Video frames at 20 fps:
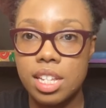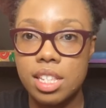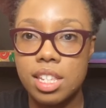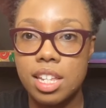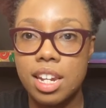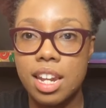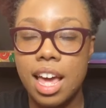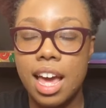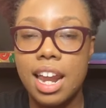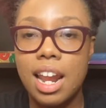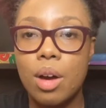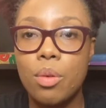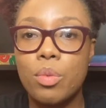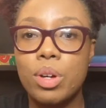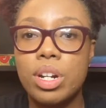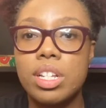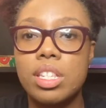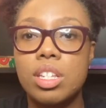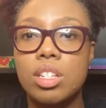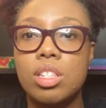Tonight I
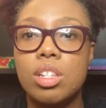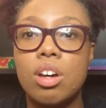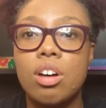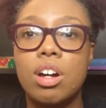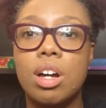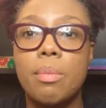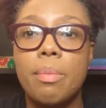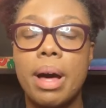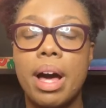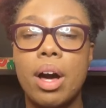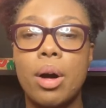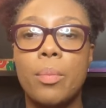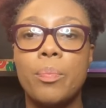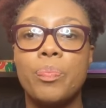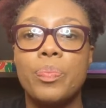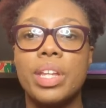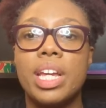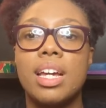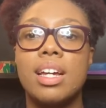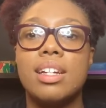wanted to talk about
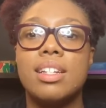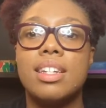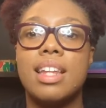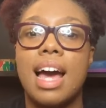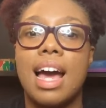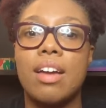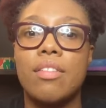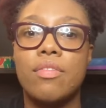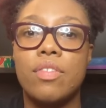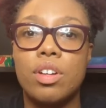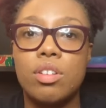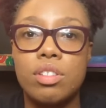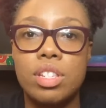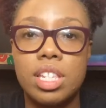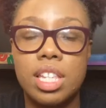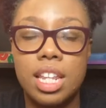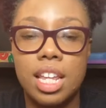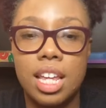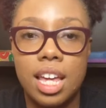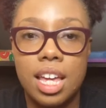
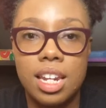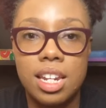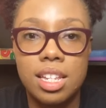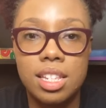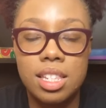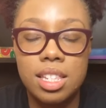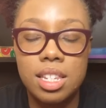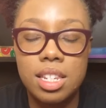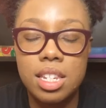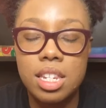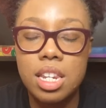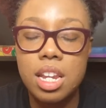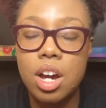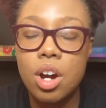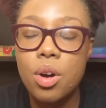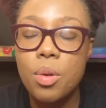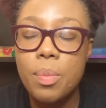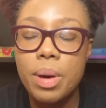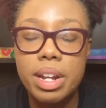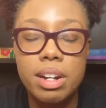diversity, and it's
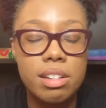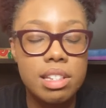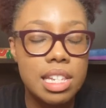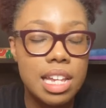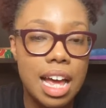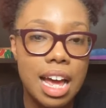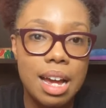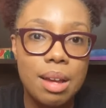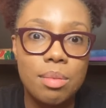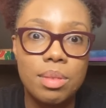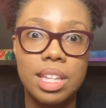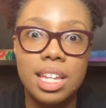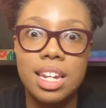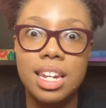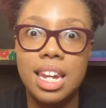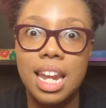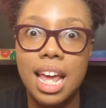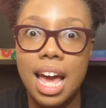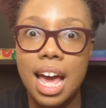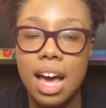no better time
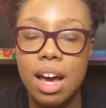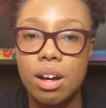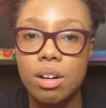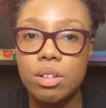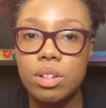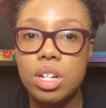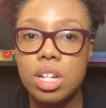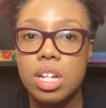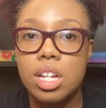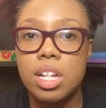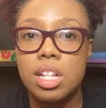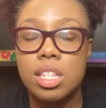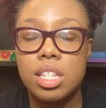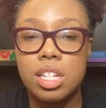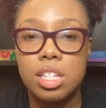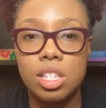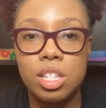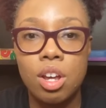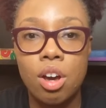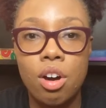than now to
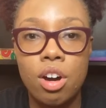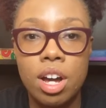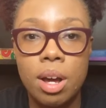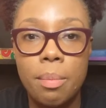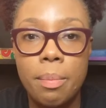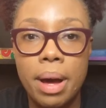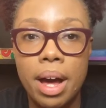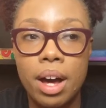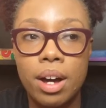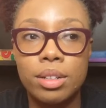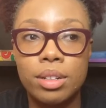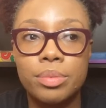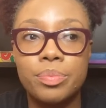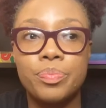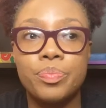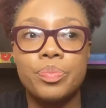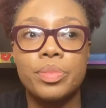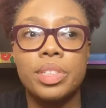talk about